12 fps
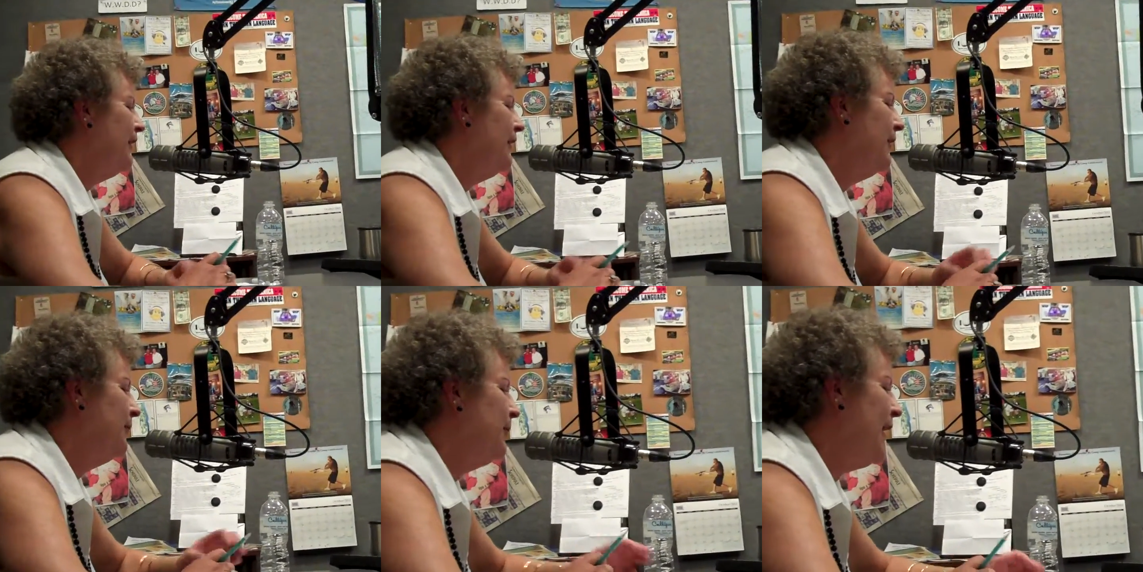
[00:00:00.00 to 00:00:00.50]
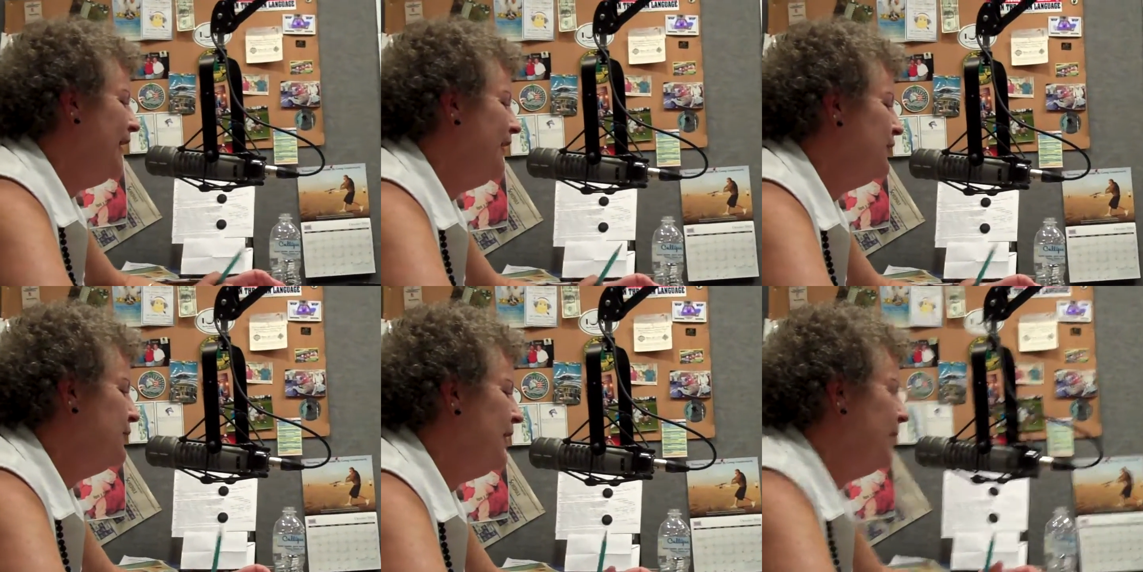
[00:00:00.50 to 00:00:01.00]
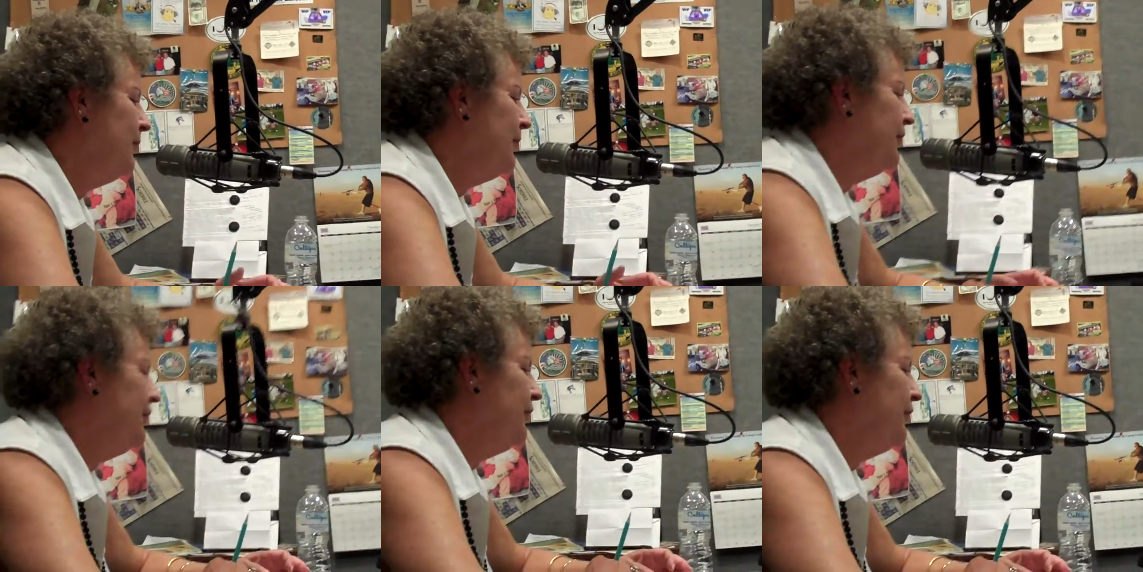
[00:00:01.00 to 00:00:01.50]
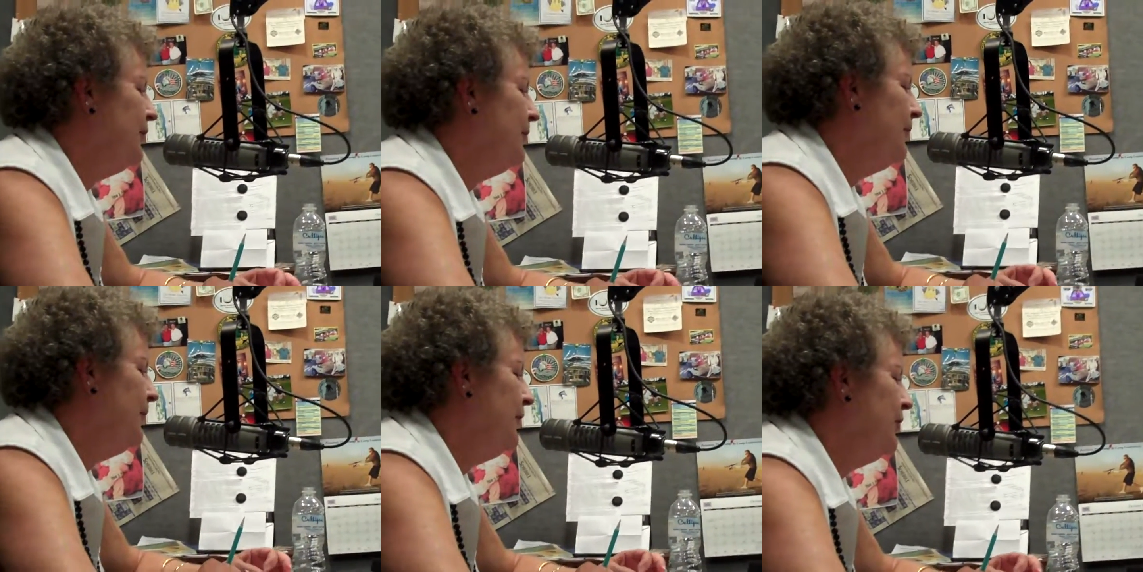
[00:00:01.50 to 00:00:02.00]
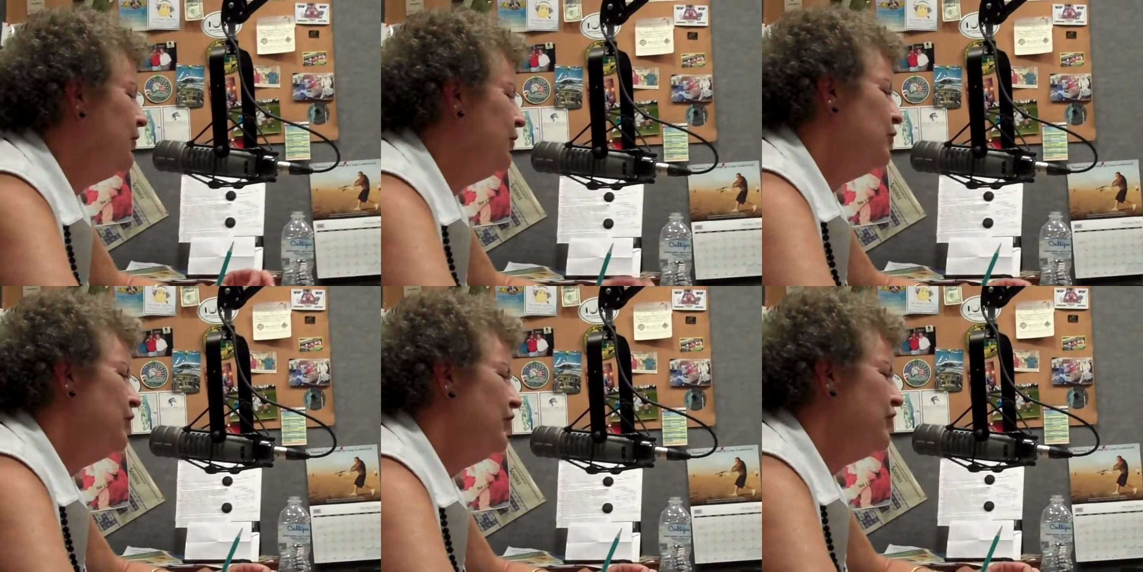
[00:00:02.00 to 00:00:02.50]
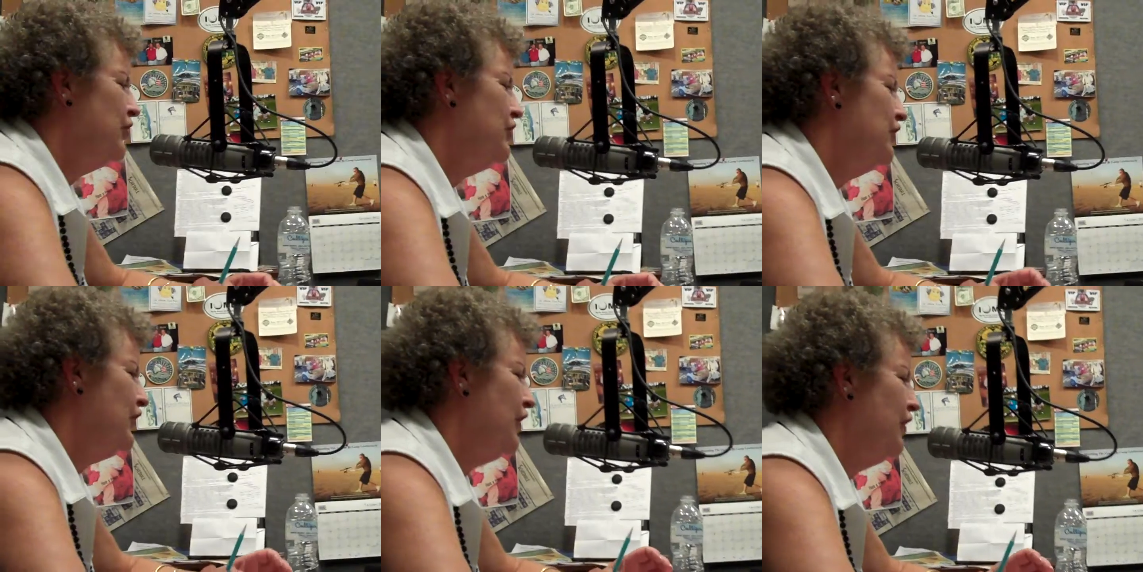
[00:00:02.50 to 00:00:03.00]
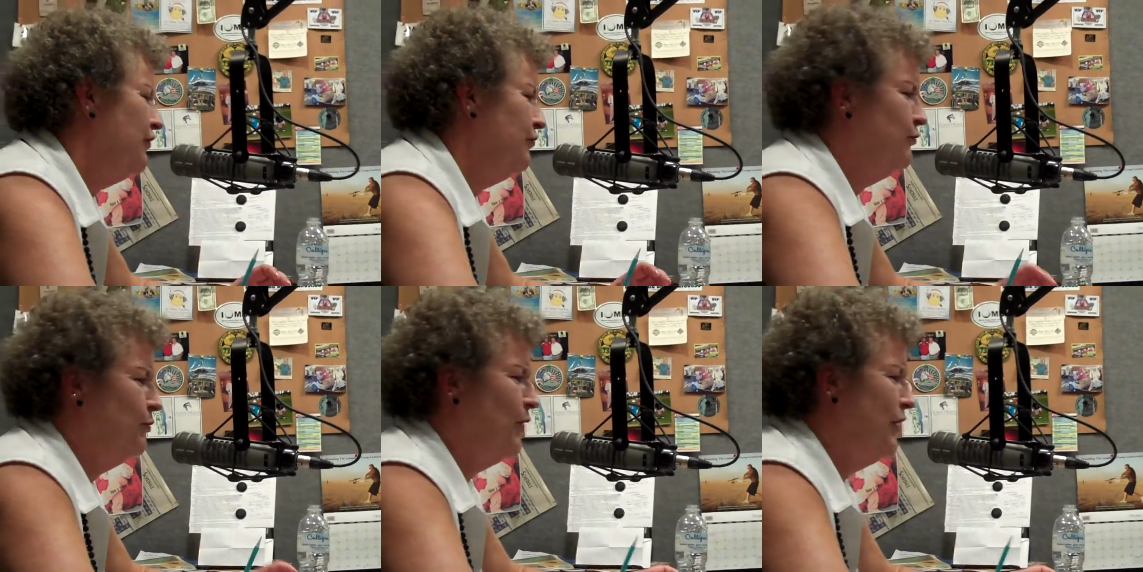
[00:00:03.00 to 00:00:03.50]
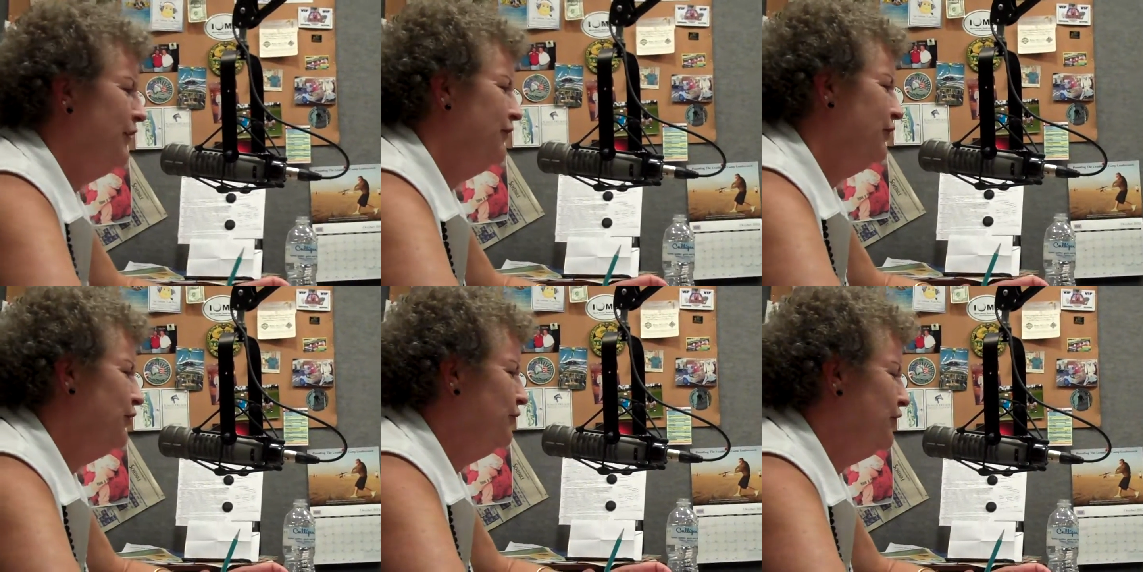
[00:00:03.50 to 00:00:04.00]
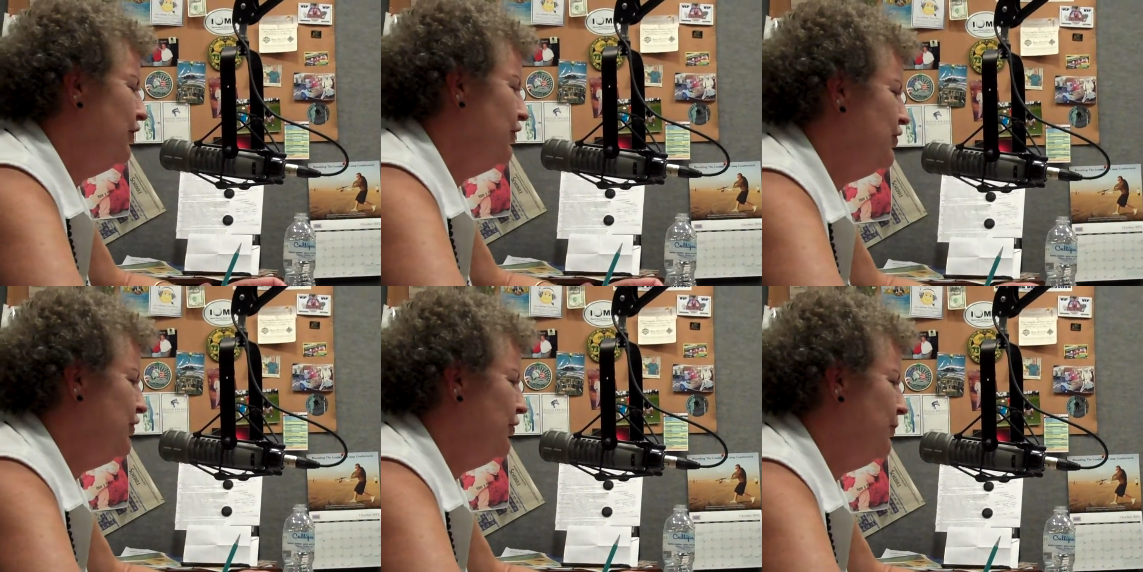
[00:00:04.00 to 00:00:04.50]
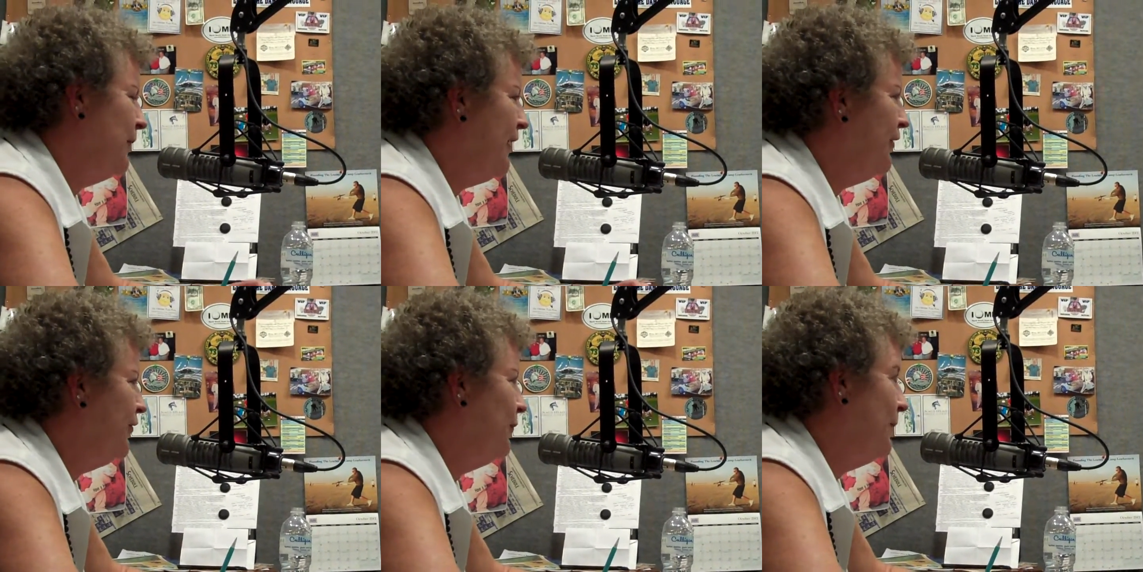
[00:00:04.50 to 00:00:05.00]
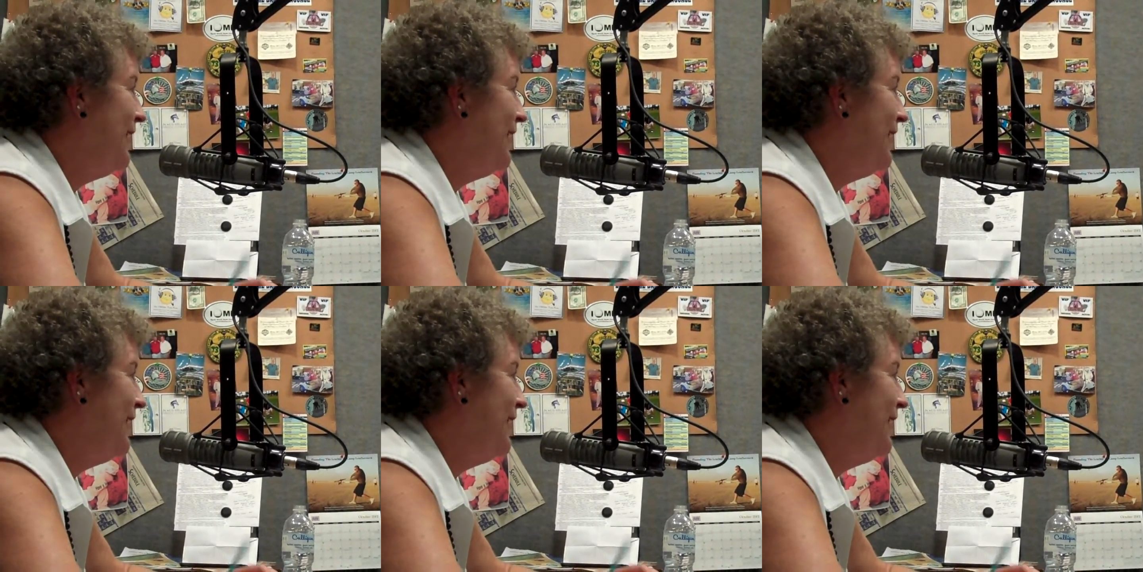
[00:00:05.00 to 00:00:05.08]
um, package wrappers from nutritious and whatever delicious planters